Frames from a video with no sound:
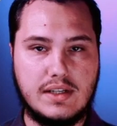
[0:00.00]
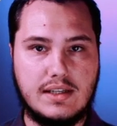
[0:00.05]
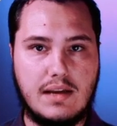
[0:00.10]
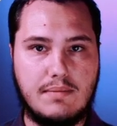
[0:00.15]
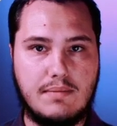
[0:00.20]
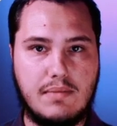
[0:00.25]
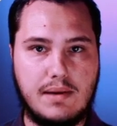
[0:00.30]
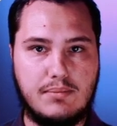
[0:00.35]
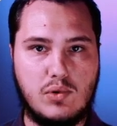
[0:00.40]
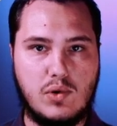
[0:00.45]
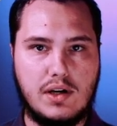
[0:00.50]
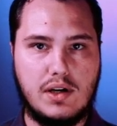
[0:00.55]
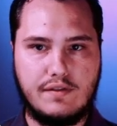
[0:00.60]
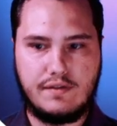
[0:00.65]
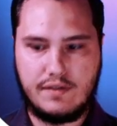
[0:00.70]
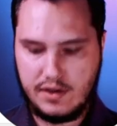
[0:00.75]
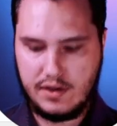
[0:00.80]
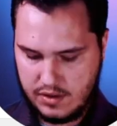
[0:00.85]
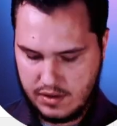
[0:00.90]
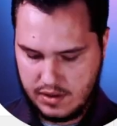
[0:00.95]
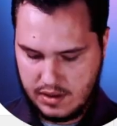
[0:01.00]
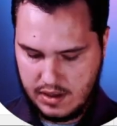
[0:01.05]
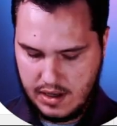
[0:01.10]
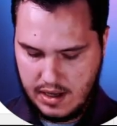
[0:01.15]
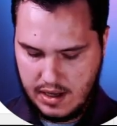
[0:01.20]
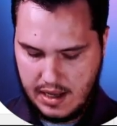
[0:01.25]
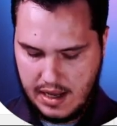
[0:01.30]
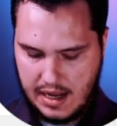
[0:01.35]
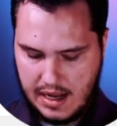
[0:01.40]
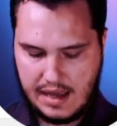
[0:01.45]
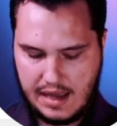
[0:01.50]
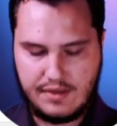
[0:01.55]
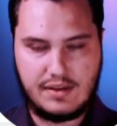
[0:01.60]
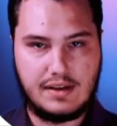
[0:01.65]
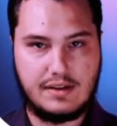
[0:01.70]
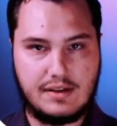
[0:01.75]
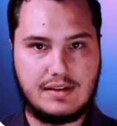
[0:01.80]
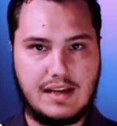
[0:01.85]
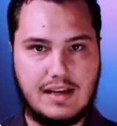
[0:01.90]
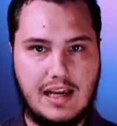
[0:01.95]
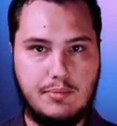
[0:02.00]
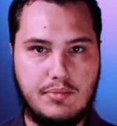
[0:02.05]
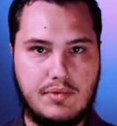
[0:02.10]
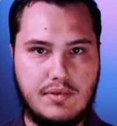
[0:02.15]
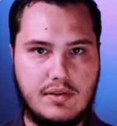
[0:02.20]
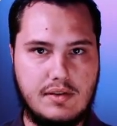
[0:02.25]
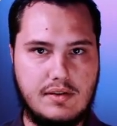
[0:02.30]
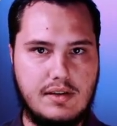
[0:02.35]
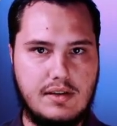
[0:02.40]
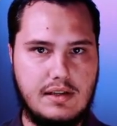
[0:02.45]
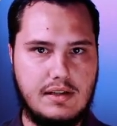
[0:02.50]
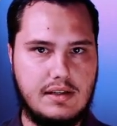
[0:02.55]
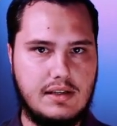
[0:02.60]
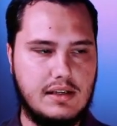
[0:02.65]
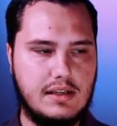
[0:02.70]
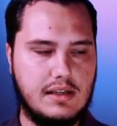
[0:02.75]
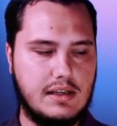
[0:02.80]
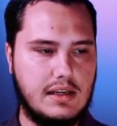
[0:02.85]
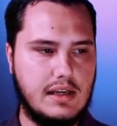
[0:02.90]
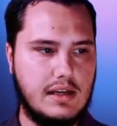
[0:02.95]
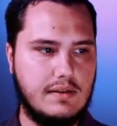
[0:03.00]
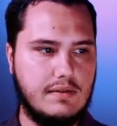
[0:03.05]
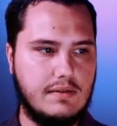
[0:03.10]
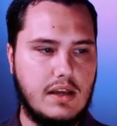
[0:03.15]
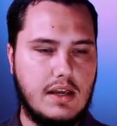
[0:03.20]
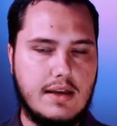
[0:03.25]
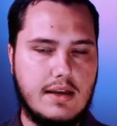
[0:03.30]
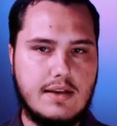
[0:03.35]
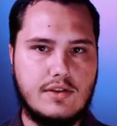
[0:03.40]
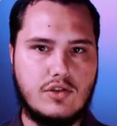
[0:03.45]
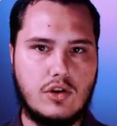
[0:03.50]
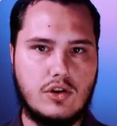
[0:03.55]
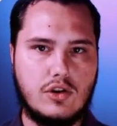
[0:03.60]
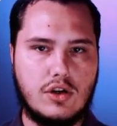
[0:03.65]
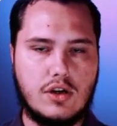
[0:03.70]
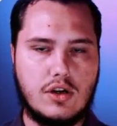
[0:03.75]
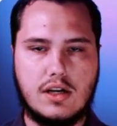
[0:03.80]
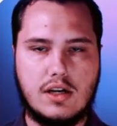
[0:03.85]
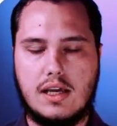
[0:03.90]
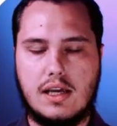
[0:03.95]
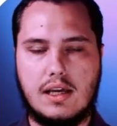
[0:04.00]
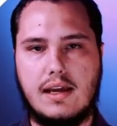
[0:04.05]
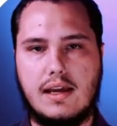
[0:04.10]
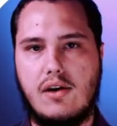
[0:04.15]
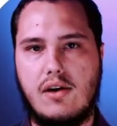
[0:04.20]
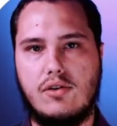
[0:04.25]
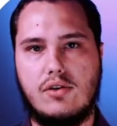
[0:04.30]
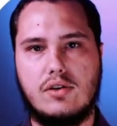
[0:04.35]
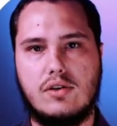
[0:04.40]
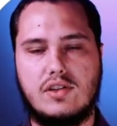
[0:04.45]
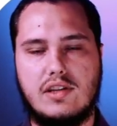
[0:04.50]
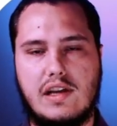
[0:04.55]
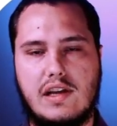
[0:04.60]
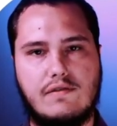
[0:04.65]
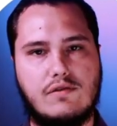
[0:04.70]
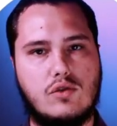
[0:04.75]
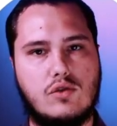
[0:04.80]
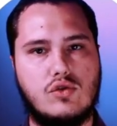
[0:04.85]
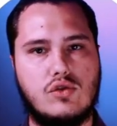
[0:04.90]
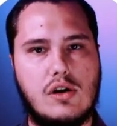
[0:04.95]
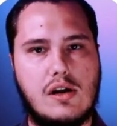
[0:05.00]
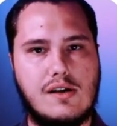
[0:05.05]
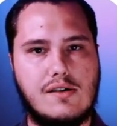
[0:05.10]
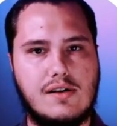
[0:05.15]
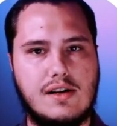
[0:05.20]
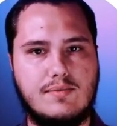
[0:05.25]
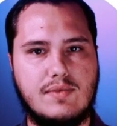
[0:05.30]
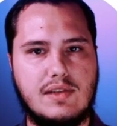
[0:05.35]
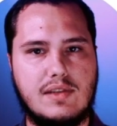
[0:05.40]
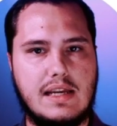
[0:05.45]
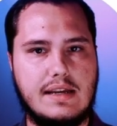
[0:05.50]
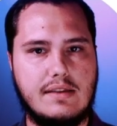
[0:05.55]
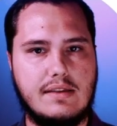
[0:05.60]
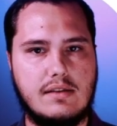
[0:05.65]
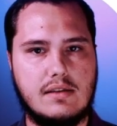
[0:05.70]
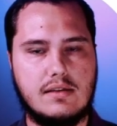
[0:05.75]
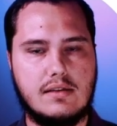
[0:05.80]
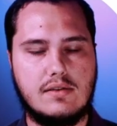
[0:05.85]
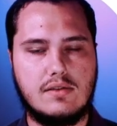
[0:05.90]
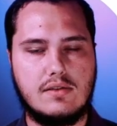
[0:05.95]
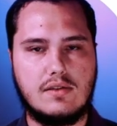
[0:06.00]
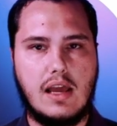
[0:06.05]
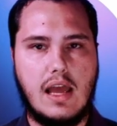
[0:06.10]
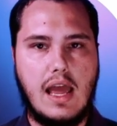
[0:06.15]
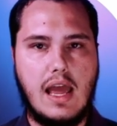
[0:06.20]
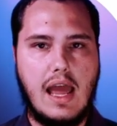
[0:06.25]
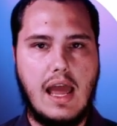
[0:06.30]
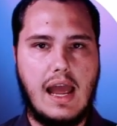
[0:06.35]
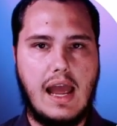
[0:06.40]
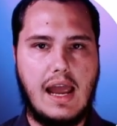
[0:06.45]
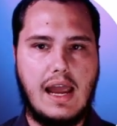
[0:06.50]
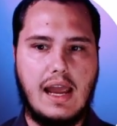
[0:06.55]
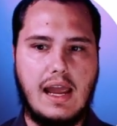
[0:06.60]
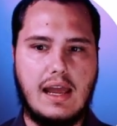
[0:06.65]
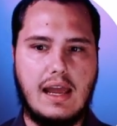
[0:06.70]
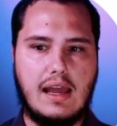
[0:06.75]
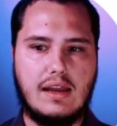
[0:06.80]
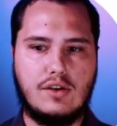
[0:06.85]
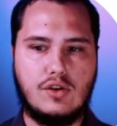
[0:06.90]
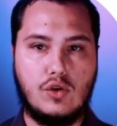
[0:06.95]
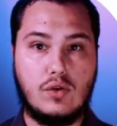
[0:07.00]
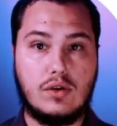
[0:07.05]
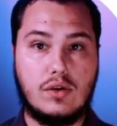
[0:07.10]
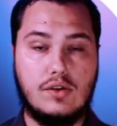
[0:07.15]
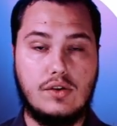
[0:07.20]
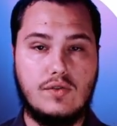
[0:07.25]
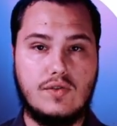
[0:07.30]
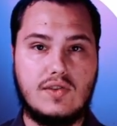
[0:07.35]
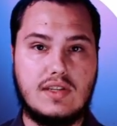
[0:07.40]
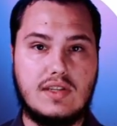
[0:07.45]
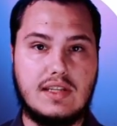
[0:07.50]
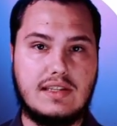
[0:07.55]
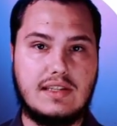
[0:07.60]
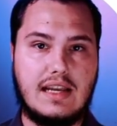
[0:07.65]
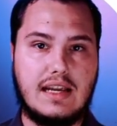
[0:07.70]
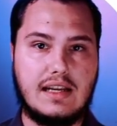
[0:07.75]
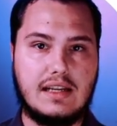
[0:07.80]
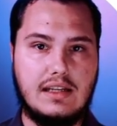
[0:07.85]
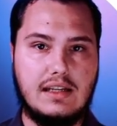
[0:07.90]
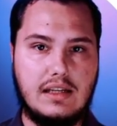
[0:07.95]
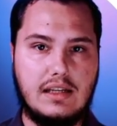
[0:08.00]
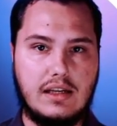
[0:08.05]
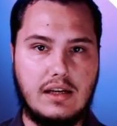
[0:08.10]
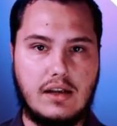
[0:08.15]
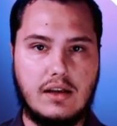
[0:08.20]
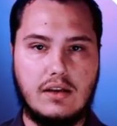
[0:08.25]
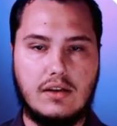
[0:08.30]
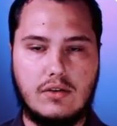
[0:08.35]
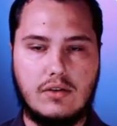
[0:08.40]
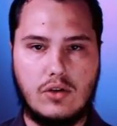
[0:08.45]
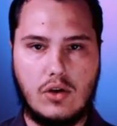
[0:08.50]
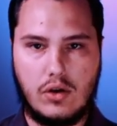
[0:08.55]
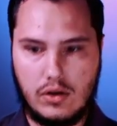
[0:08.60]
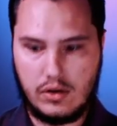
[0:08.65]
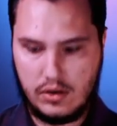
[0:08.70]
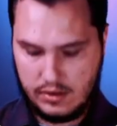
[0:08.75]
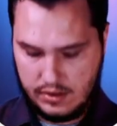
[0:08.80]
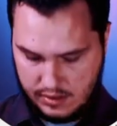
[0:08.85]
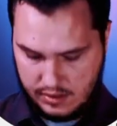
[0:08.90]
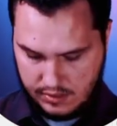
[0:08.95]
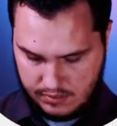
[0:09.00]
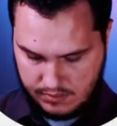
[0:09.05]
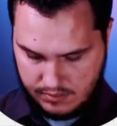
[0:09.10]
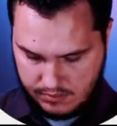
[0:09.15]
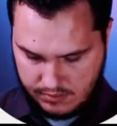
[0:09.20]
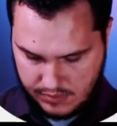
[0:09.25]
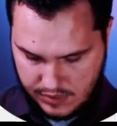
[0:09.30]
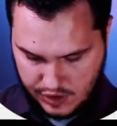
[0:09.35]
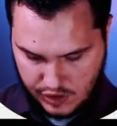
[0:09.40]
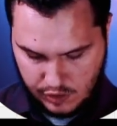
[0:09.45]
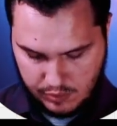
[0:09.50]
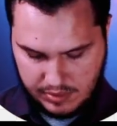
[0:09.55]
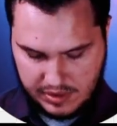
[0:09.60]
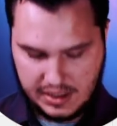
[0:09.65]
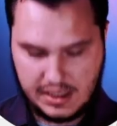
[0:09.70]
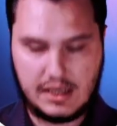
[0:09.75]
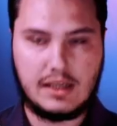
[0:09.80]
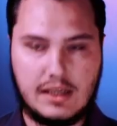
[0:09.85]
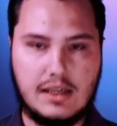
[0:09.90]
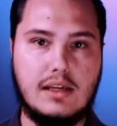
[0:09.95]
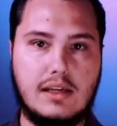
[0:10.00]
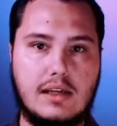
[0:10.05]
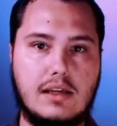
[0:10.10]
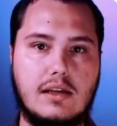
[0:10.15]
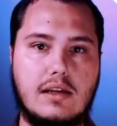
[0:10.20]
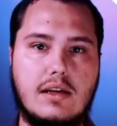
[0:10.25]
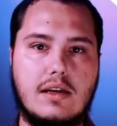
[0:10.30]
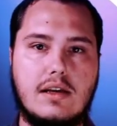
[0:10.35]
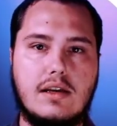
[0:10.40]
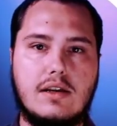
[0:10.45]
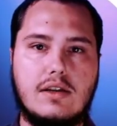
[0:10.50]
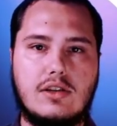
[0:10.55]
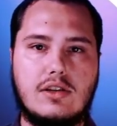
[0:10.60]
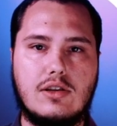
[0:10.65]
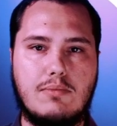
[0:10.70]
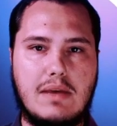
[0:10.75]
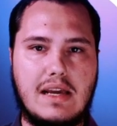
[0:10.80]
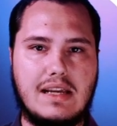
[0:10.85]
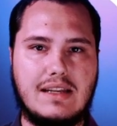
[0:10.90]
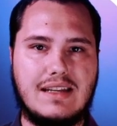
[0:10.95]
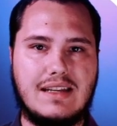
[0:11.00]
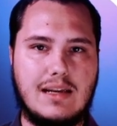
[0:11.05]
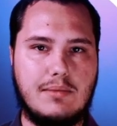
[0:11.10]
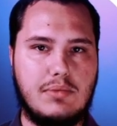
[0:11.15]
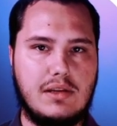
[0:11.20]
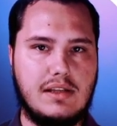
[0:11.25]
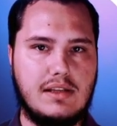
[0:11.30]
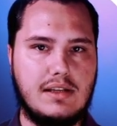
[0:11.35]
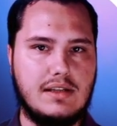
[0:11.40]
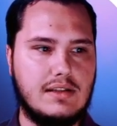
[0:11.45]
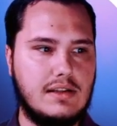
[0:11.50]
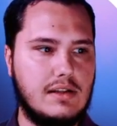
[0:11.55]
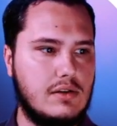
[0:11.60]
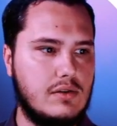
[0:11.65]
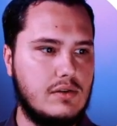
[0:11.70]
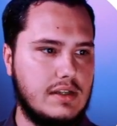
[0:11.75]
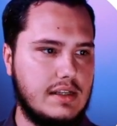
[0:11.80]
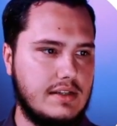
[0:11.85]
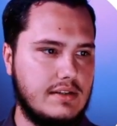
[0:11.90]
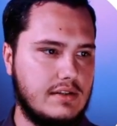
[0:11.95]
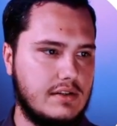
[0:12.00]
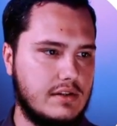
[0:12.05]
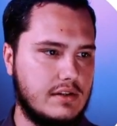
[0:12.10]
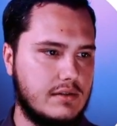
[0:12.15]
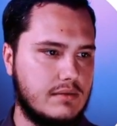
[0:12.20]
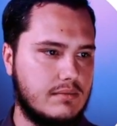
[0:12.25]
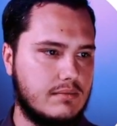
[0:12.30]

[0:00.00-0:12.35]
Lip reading: my pointer finger and then type the TT again. So you're gonna encounter several trigrams like this, and you can use this technique called the duplicate key to make typing these a little easier.